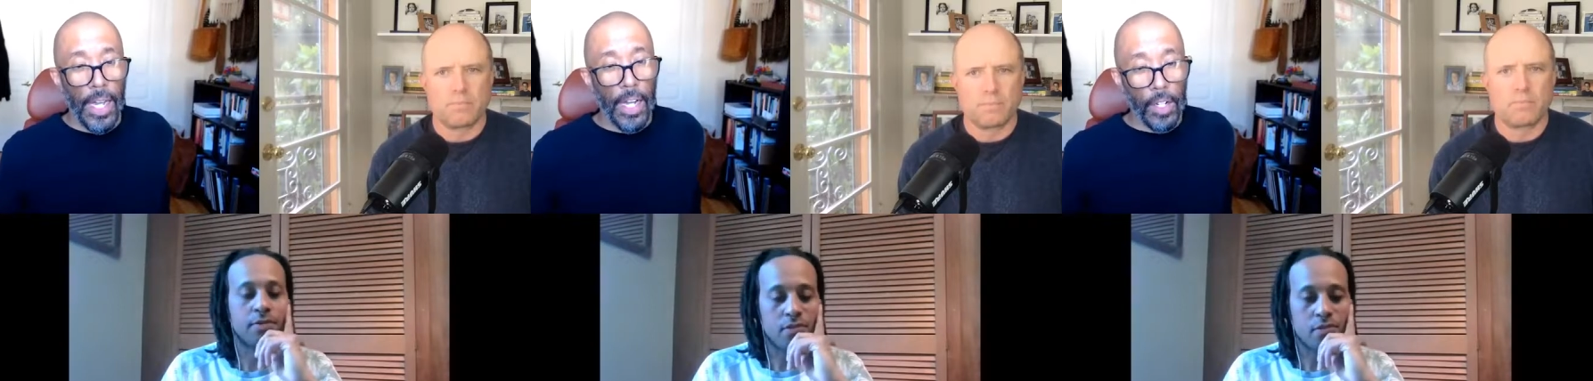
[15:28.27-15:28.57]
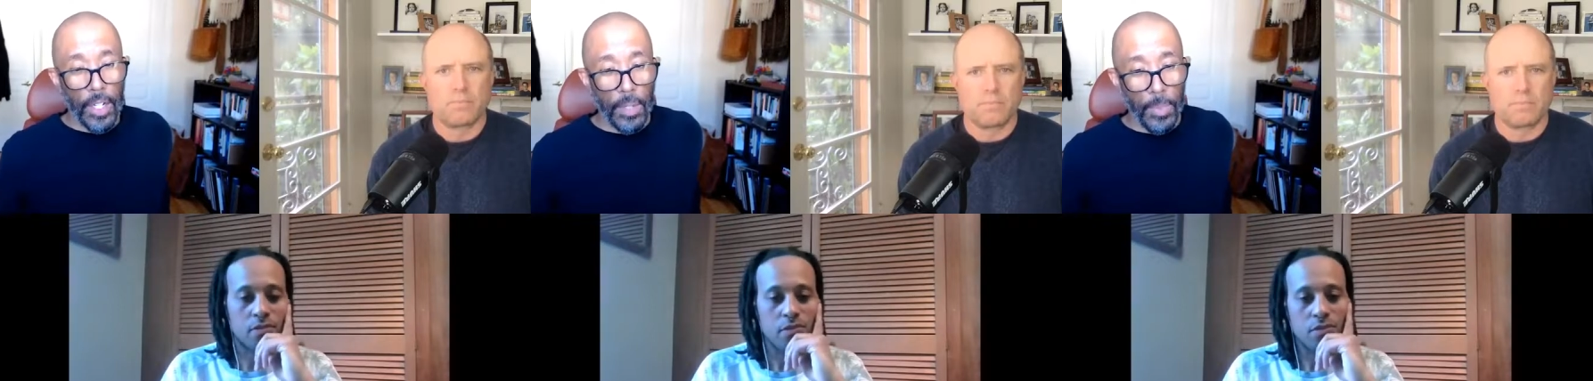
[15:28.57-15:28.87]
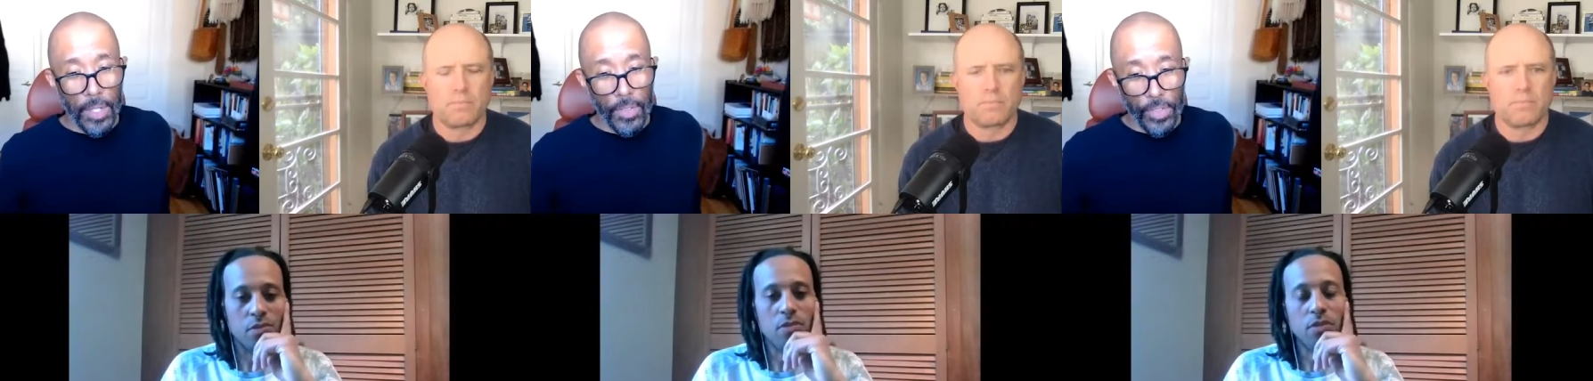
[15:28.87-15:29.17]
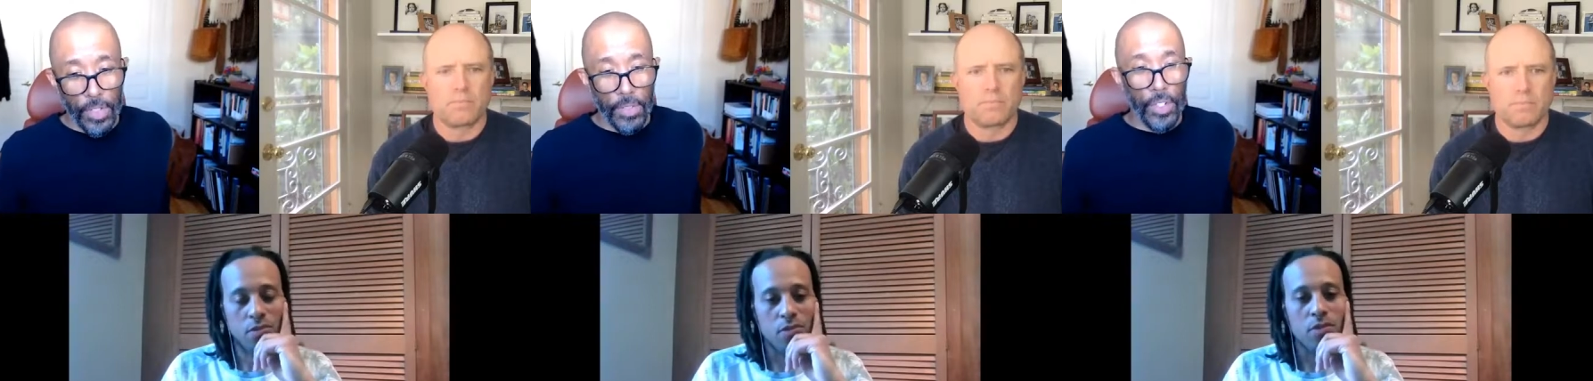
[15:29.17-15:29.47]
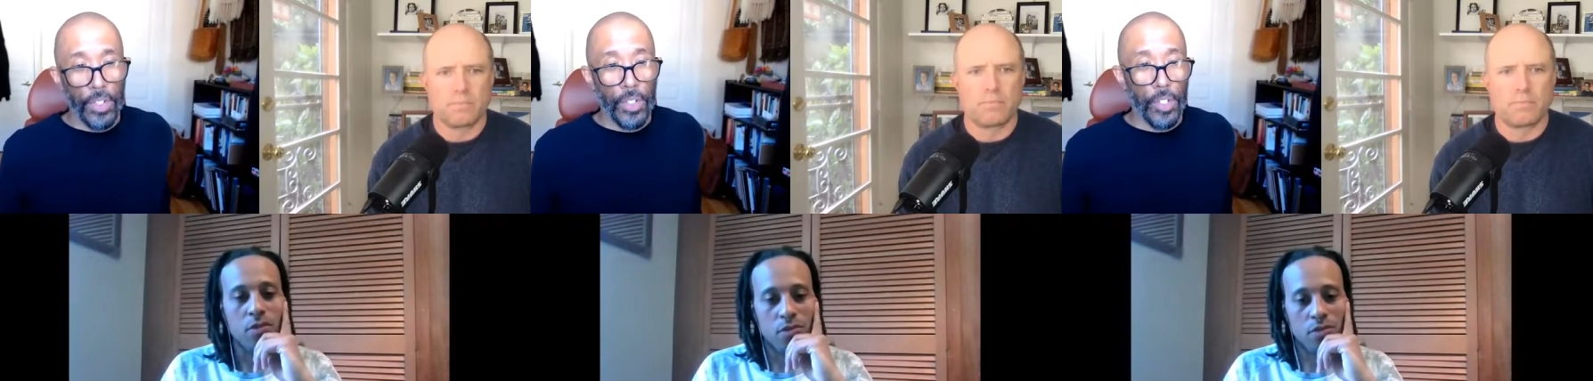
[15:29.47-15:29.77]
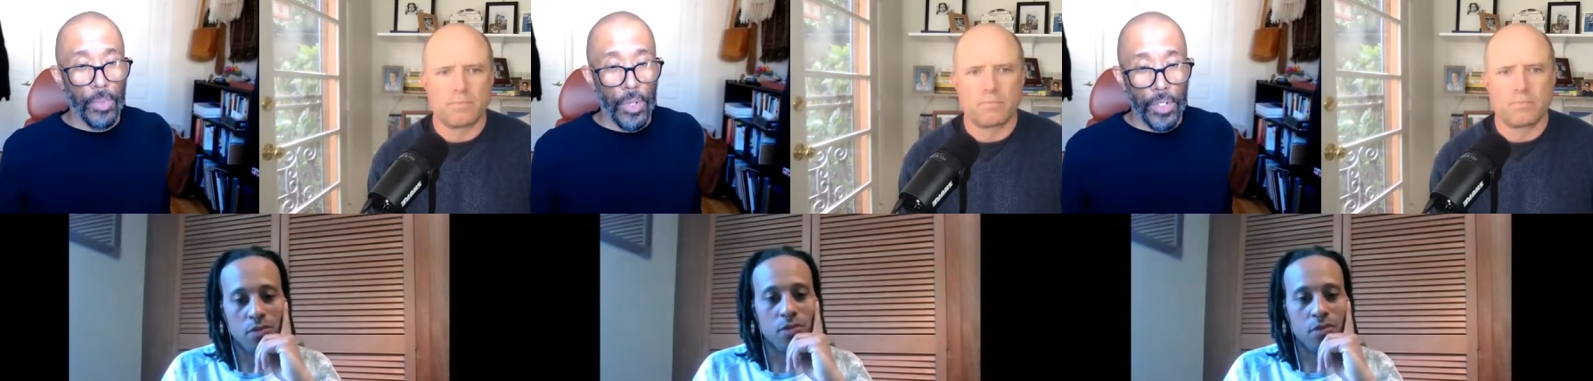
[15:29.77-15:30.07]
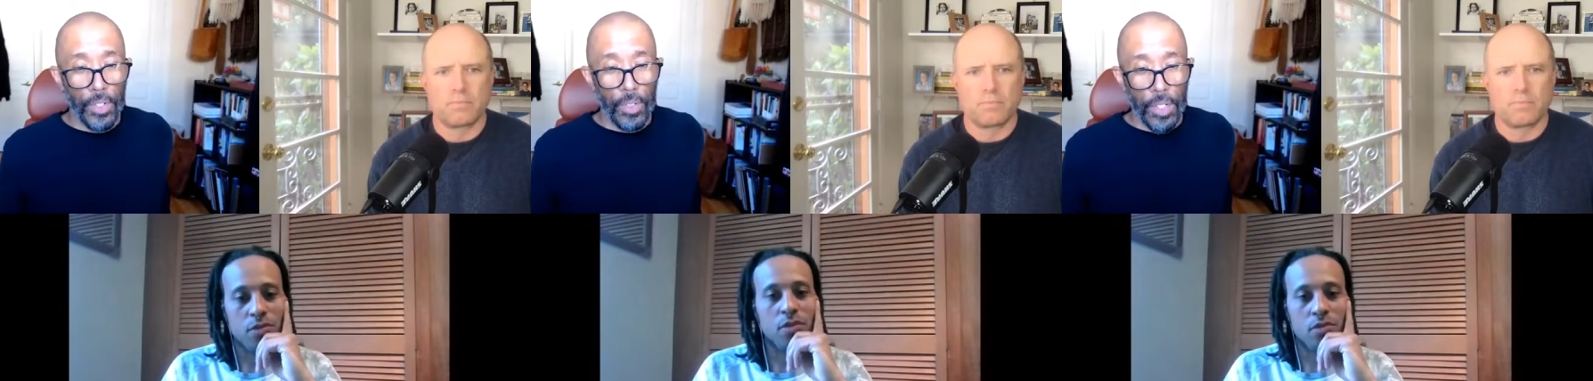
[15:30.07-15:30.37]
Speaker 1: How could I be of service to this
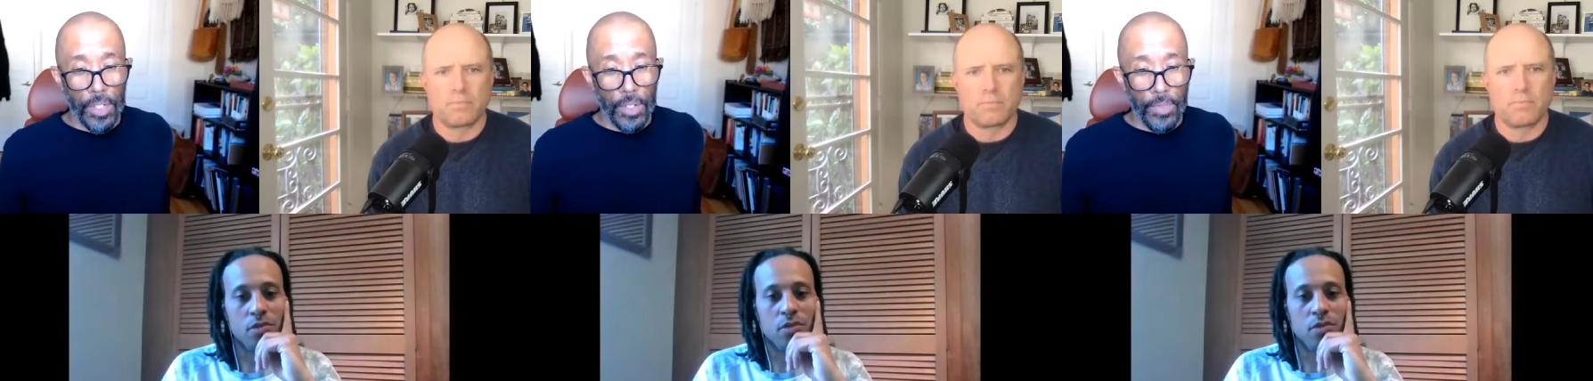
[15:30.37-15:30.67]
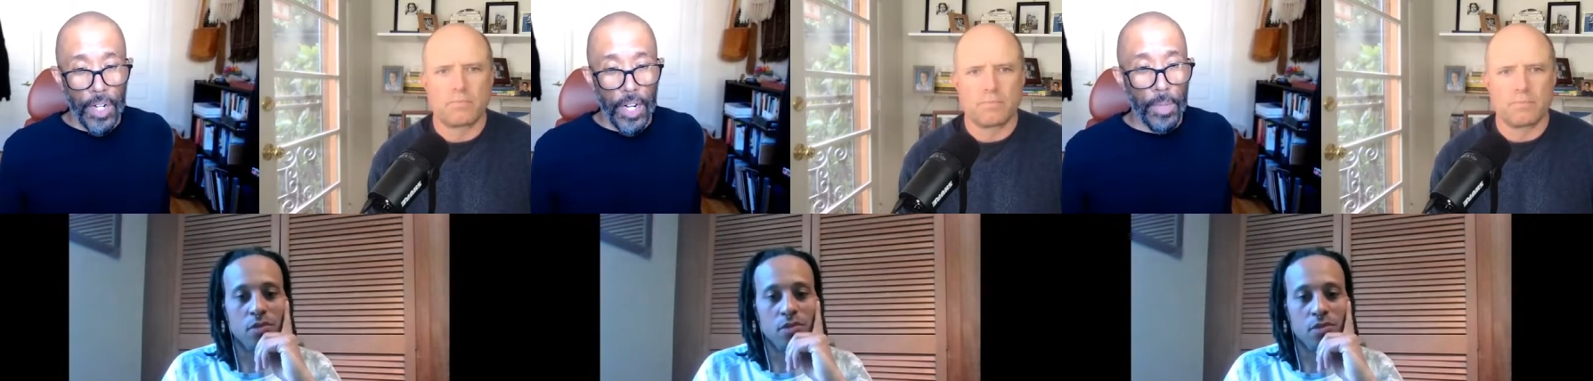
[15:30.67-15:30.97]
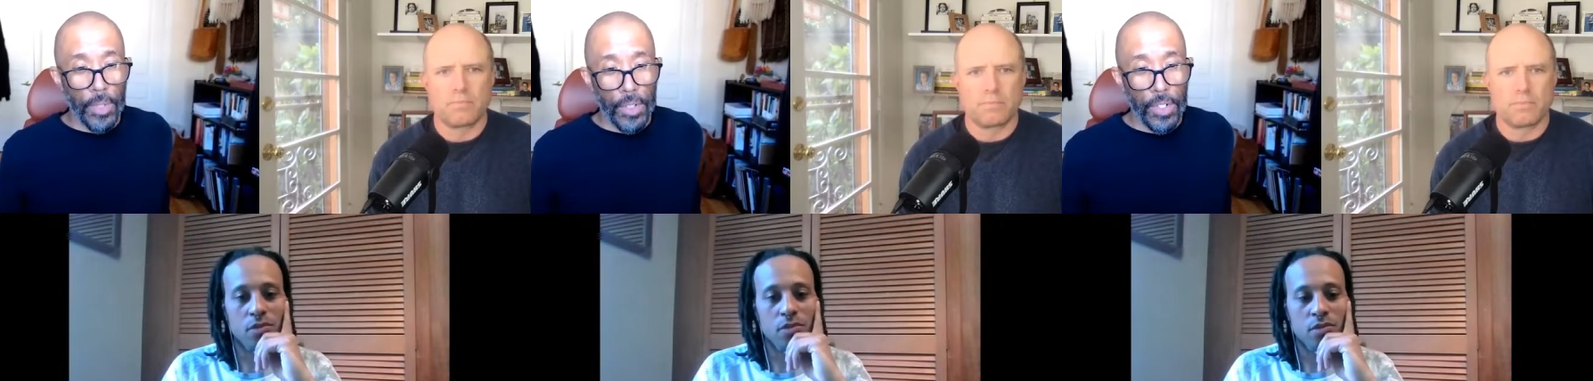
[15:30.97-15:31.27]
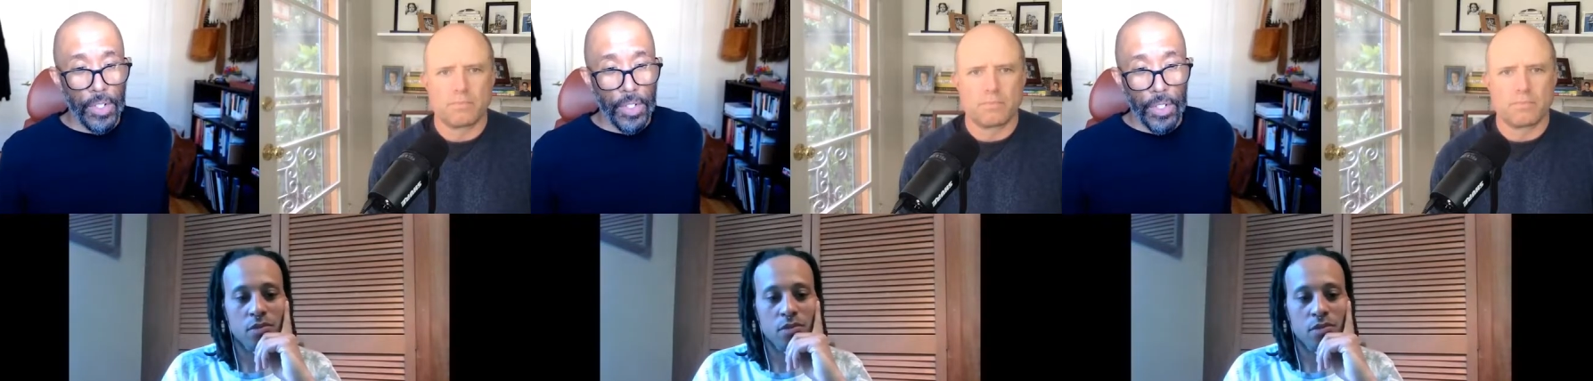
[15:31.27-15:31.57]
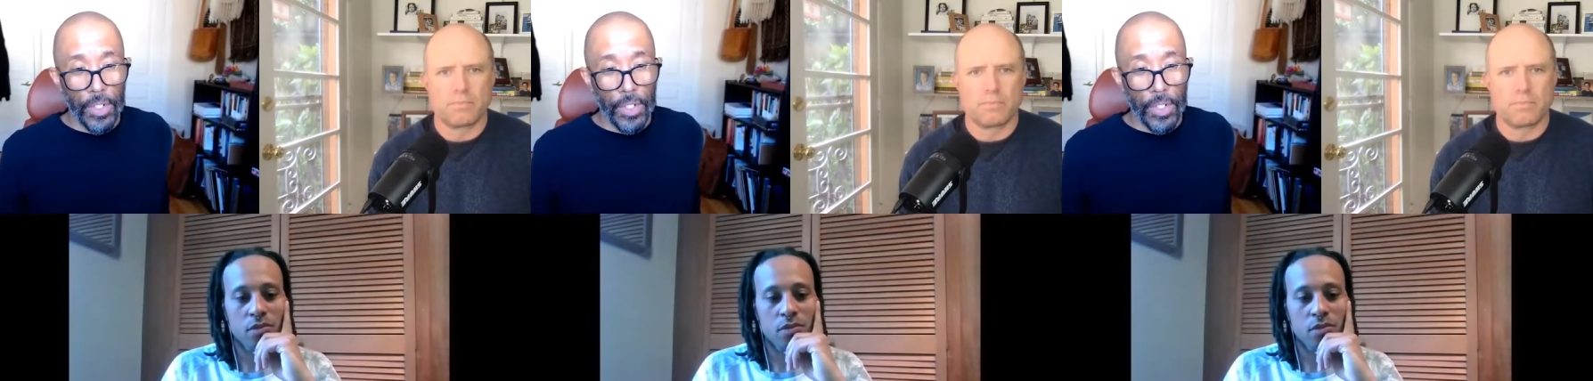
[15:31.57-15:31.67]
person or this environment or this